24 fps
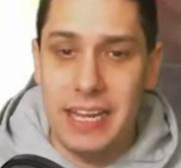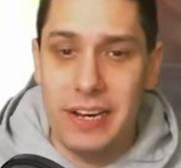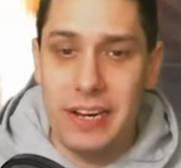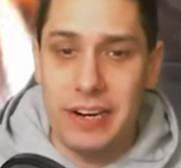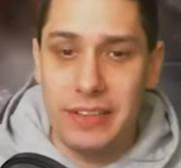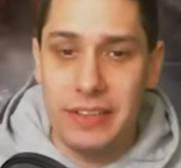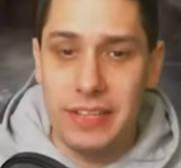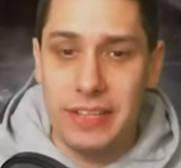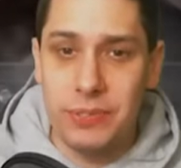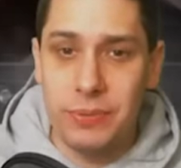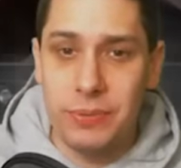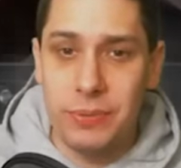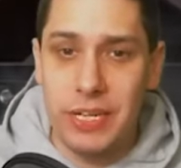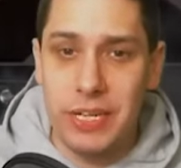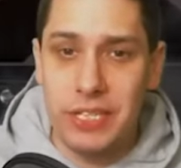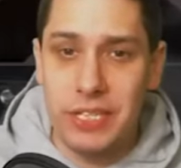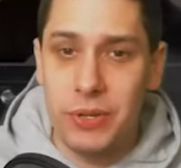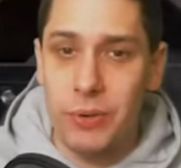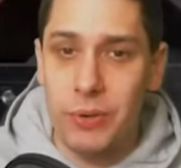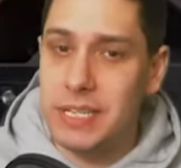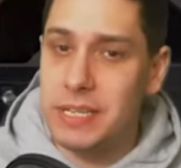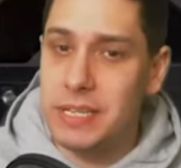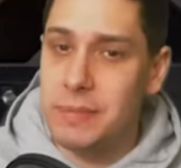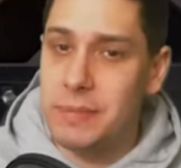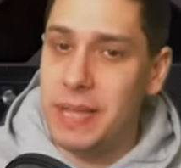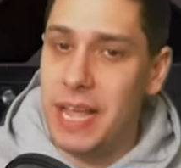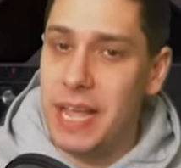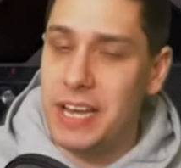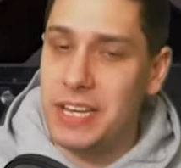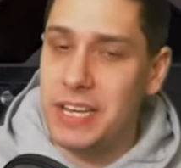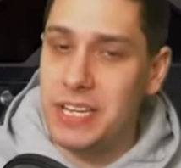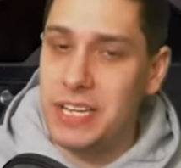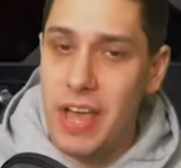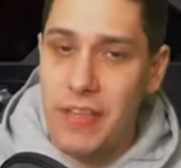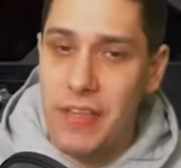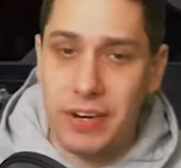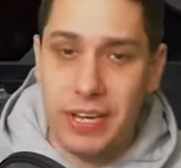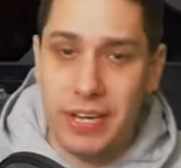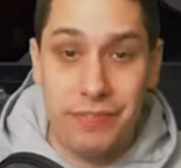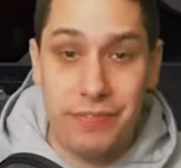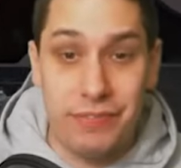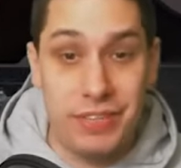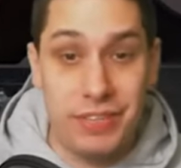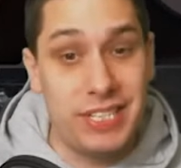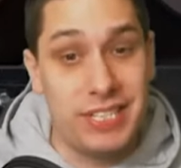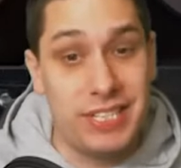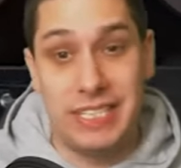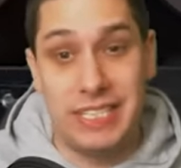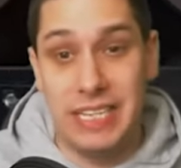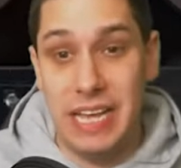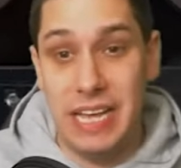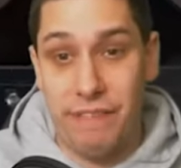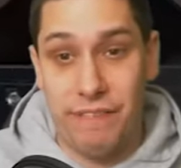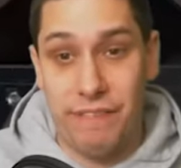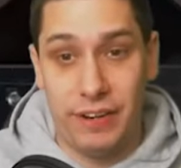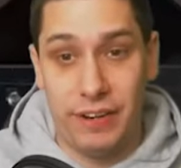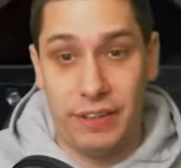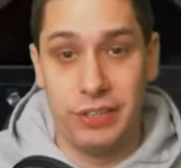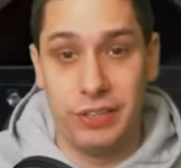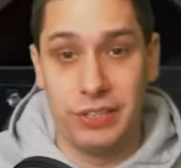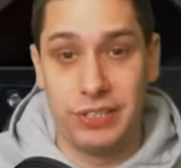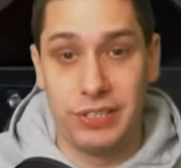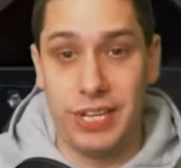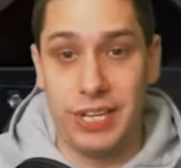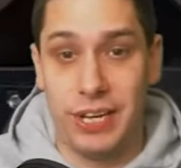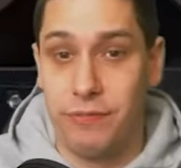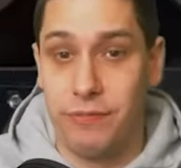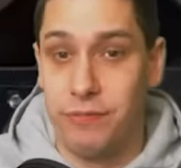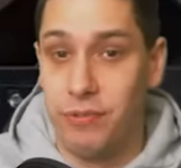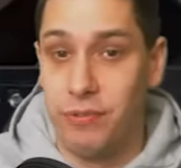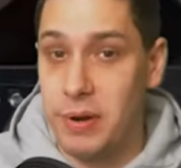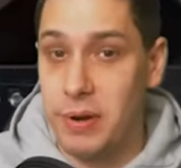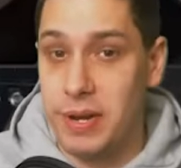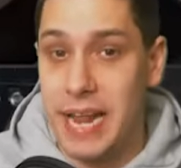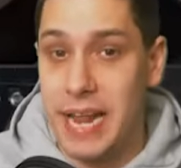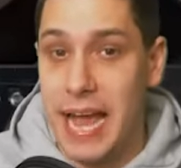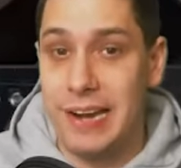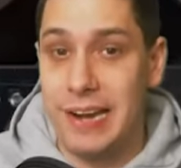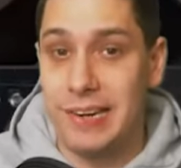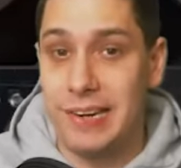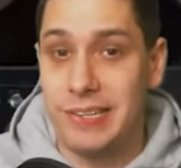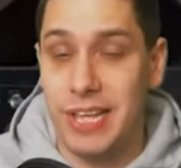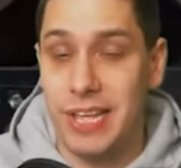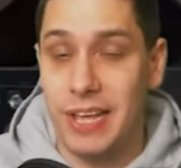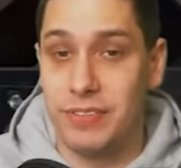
here, and this one is going to be another gift. This definitely looks like a forty-niners